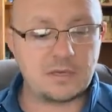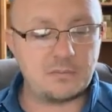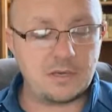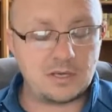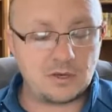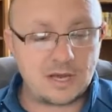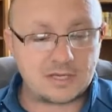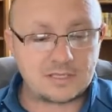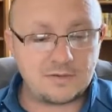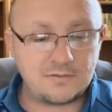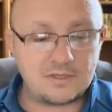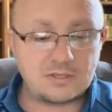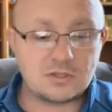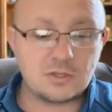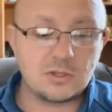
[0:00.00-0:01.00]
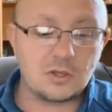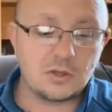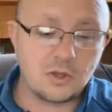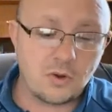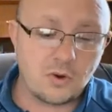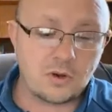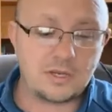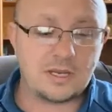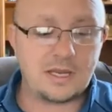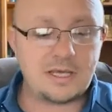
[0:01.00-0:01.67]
Commit your activities to the Lord,